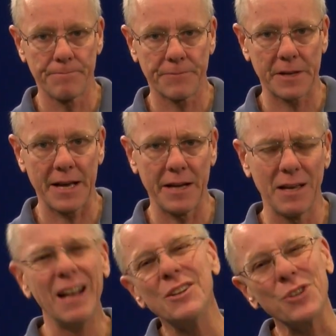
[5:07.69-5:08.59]
Okay?
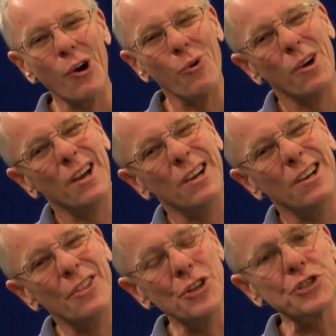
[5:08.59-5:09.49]
So
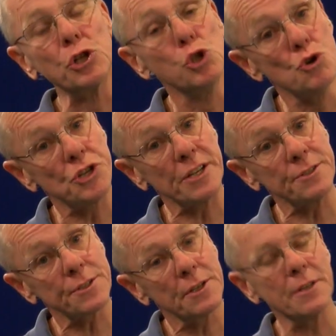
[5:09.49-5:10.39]
the
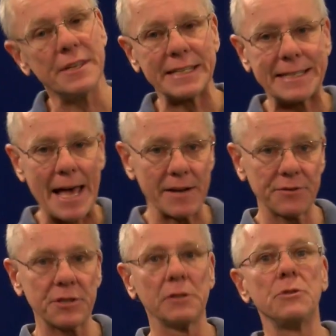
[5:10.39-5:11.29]
solutions, the set of
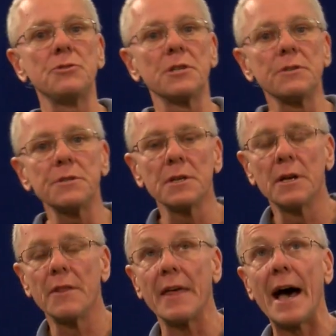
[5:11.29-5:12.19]
solutions
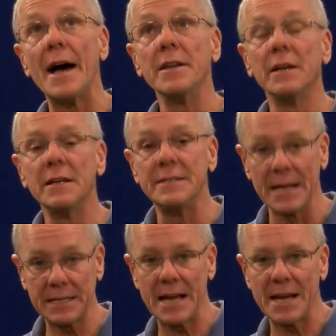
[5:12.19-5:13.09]
that
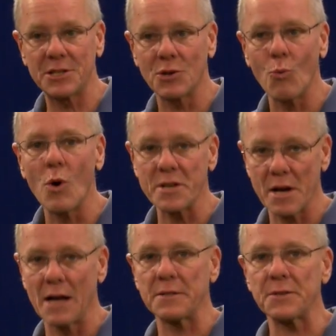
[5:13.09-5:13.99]
dictates what
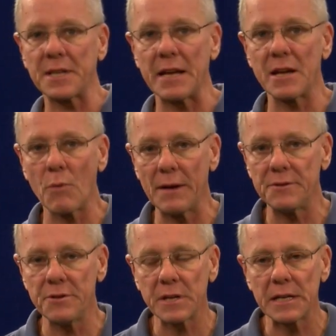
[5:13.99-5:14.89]
kinds of standing waves you
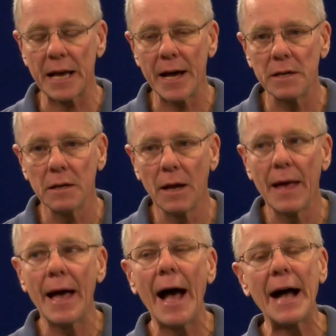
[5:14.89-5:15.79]
can get
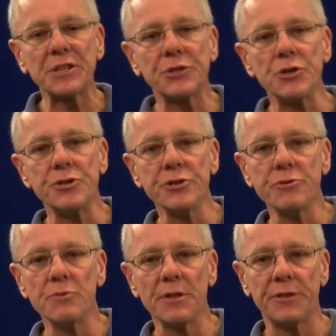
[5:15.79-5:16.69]
has to do
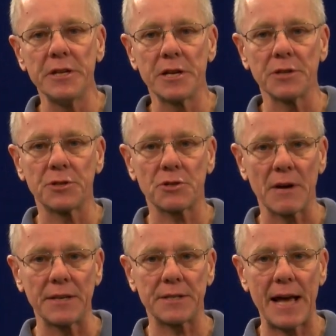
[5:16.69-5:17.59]
with the
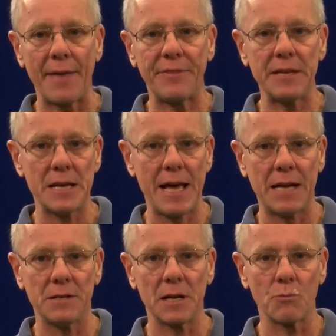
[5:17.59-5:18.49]
constraints at the end
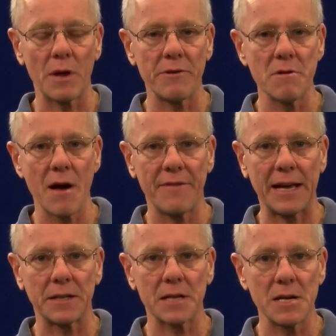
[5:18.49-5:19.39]
and whether you have
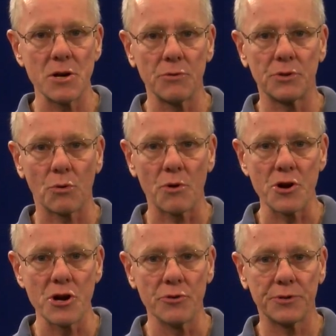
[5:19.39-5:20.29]
antinodes or
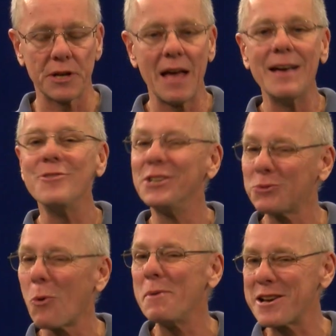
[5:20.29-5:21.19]
nodes. This will
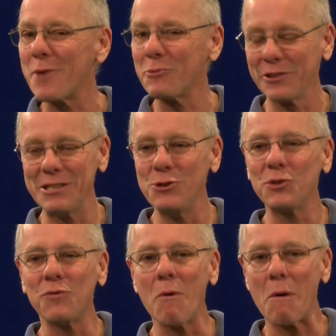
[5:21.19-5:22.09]
become really
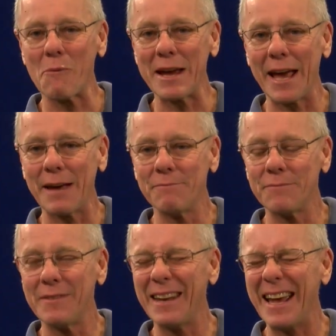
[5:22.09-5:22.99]
useful
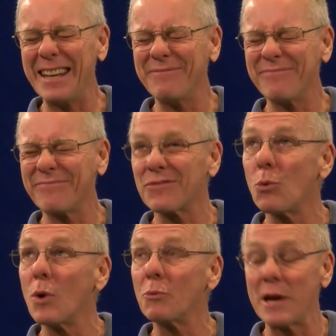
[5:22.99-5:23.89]

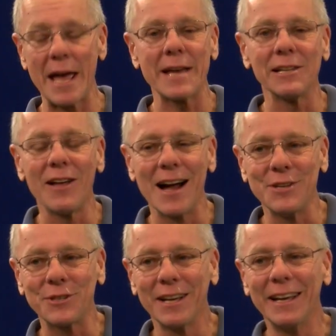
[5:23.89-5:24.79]
when we analyze
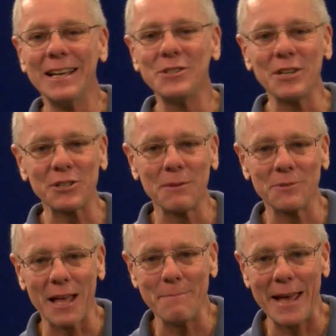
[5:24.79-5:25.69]
systems
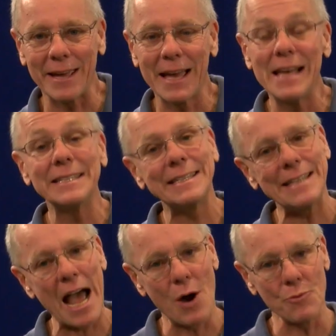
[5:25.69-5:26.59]
that make
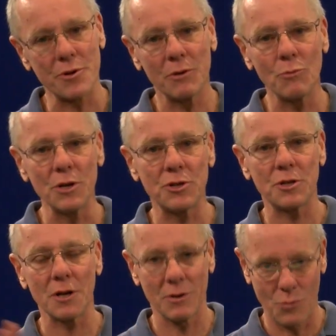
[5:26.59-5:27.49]
sound, which
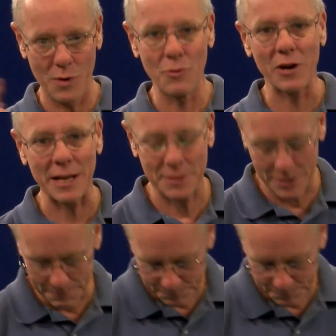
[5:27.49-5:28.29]
we will get to.